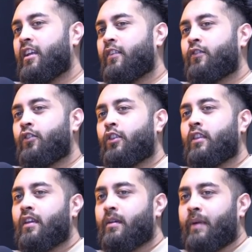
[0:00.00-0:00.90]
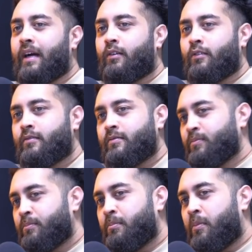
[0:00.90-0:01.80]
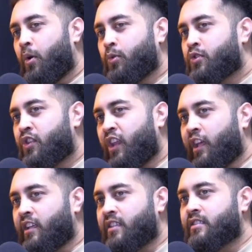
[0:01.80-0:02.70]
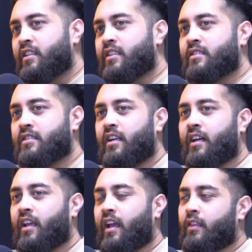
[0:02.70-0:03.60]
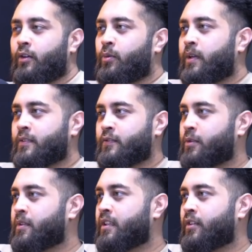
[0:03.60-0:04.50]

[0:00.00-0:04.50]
if you think about most things, there's like ethical ways of doing it,